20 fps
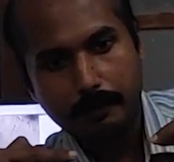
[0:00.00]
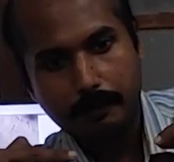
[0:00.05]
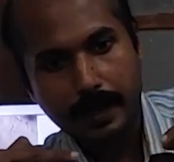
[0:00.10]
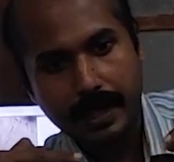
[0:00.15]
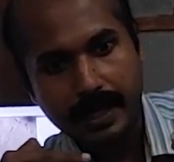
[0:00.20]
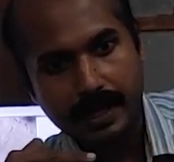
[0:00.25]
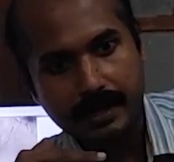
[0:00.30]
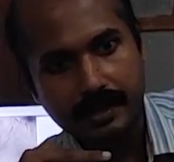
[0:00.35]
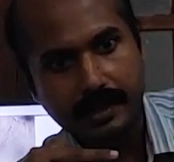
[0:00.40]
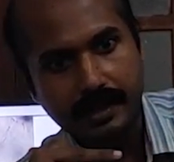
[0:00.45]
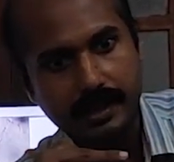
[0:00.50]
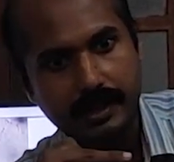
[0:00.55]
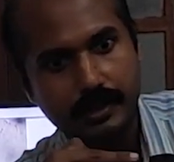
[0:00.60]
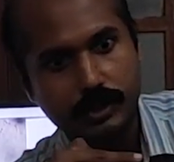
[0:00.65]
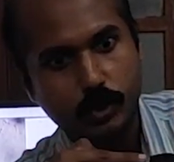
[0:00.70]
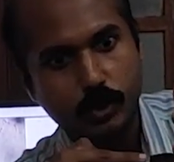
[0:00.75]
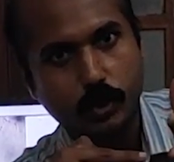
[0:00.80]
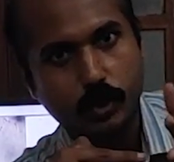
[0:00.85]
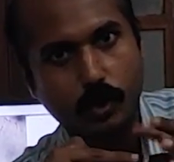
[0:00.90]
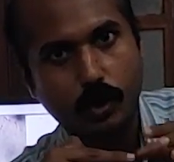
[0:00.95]

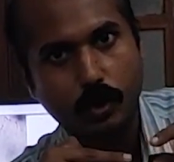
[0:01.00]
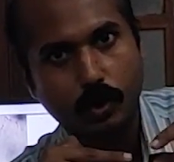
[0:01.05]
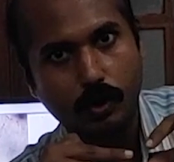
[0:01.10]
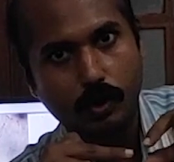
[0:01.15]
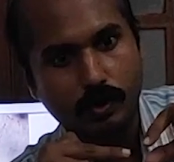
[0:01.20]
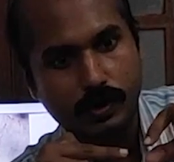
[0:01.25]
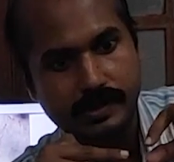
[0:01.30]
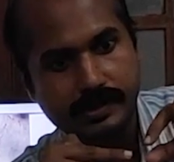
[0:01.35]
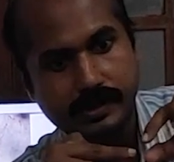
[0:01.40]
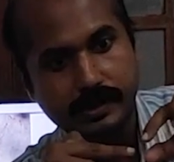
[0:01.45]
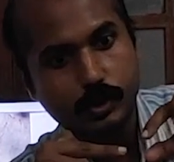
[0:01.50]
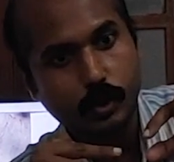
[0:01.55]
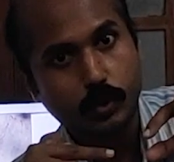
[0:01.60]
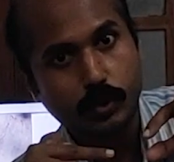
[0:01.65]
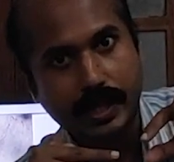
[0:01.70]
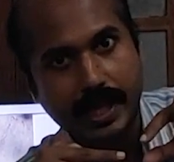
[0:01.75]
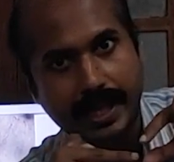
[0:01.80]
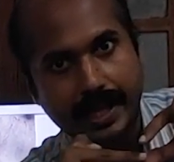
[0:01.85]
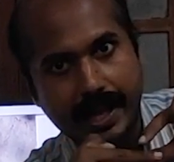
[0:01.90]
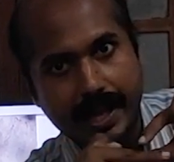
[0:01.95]
penetrate through holes,
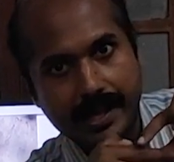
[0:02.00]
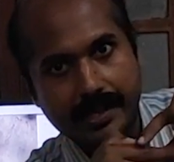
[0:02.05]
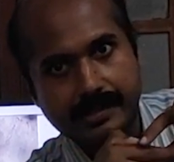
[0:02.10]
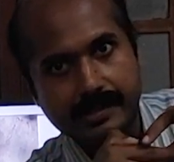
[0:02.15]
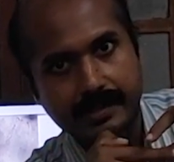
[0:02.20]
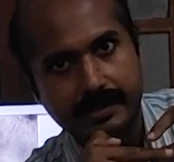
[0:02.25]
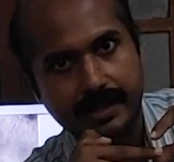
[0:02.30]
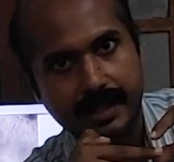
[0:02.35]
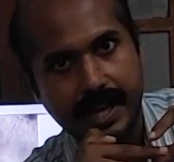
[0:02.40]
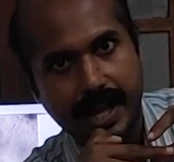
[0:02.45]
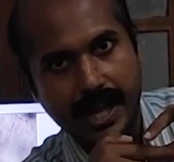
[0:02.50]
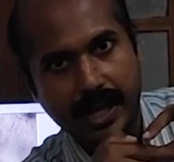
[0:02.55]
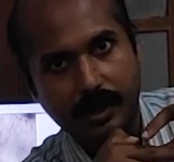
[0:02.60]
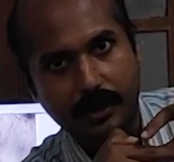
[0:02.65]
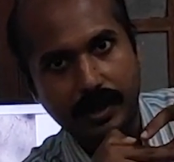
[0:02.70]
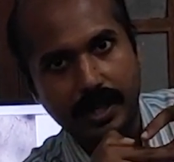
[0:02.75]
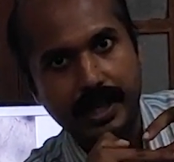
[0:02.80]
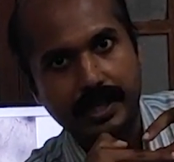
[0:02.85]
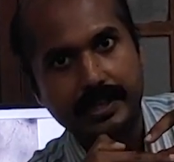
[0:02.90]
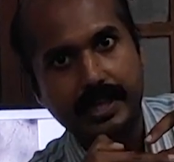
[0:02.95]
through canals in the
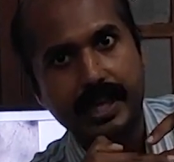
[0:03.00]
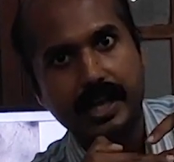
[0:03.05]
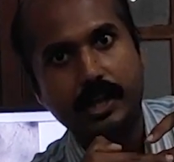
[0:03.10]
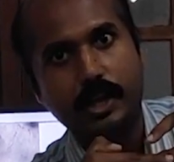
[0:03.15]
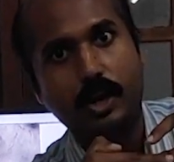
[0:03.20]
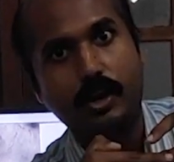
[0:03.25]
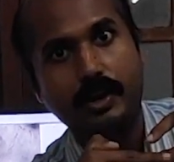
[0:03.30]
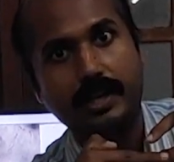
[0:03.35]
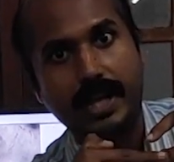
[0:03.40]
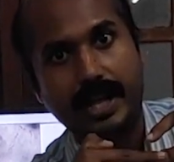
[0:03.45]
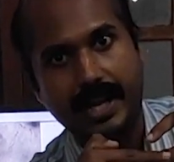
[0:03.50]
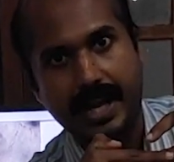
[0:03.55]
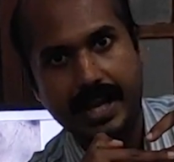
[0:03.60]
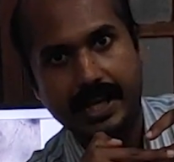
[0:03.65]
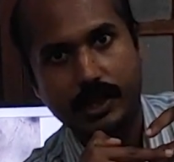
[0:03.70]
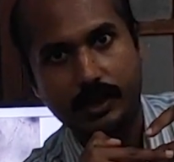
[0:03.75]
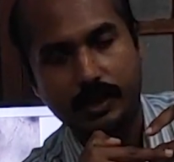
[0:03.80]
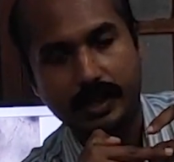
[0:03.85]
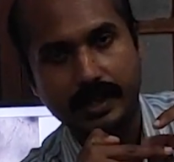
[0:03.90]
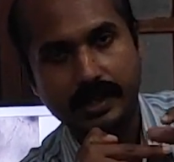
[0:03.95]
lacunae and they are called
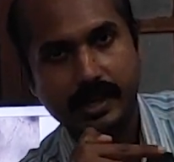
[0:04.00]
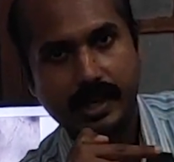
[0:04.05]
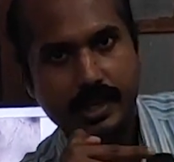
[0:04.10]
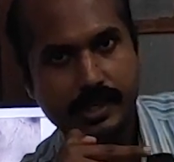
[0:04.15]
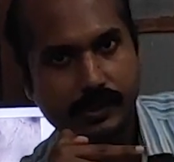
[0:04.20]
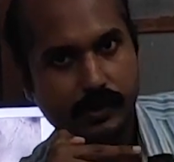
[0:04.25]
canaliculi.